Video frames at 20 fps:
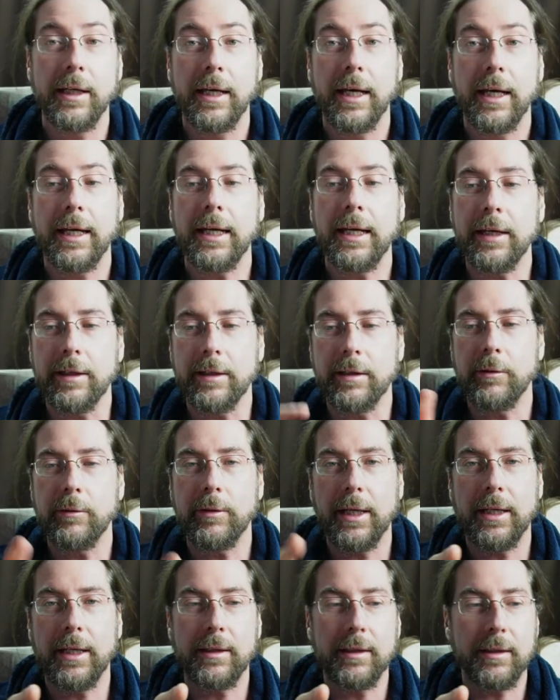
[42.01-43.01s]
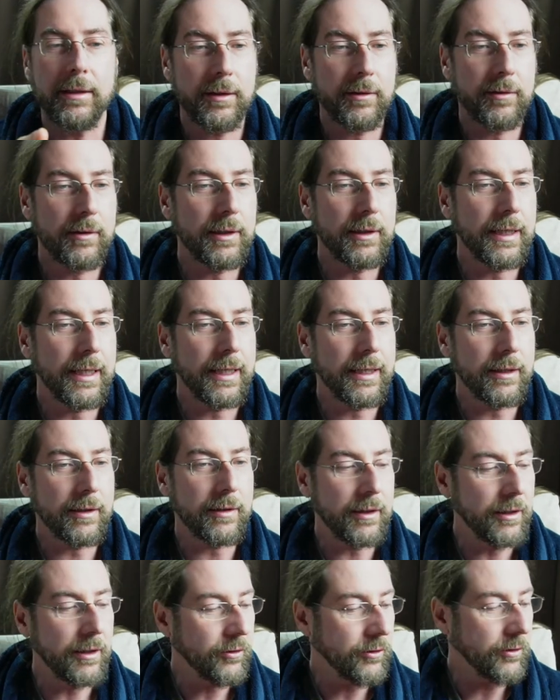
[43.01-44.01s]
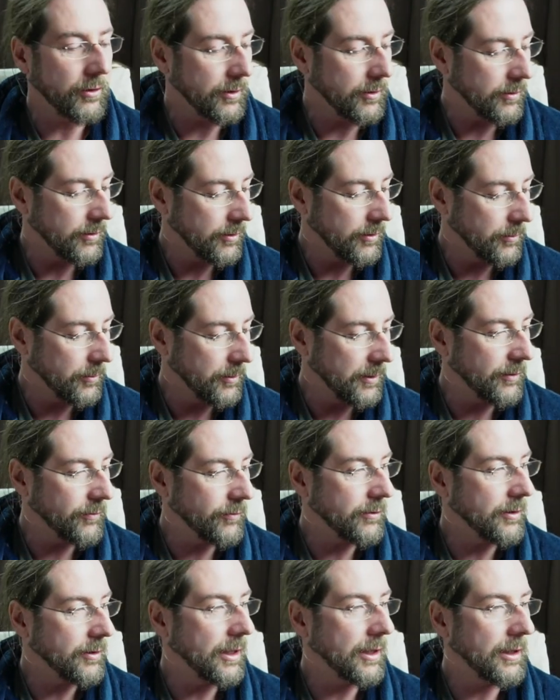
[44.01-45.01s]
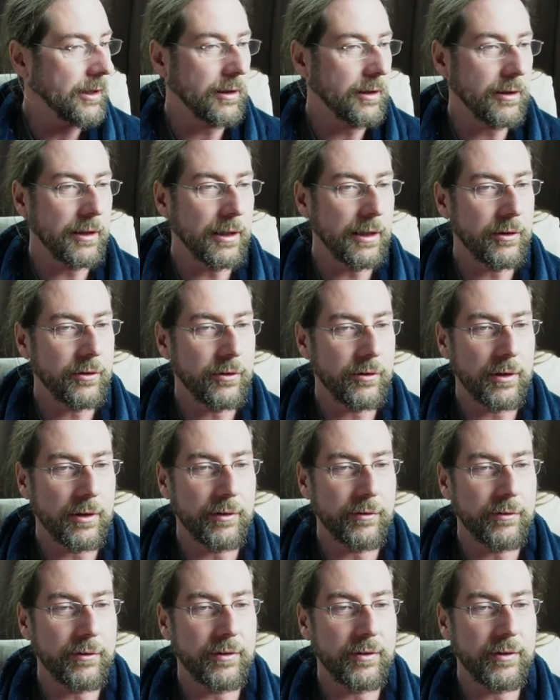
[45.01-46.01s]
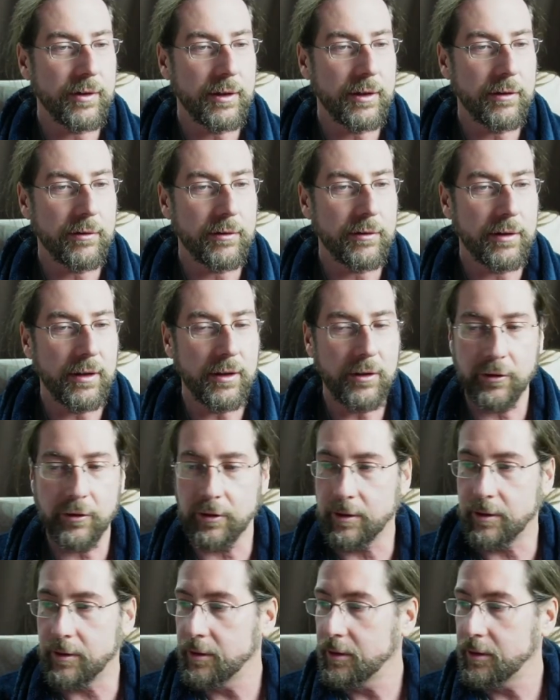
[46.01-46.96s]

And yeah, and you get still get a T-shirt. We have to get in touch. I have to send you a T-shirt.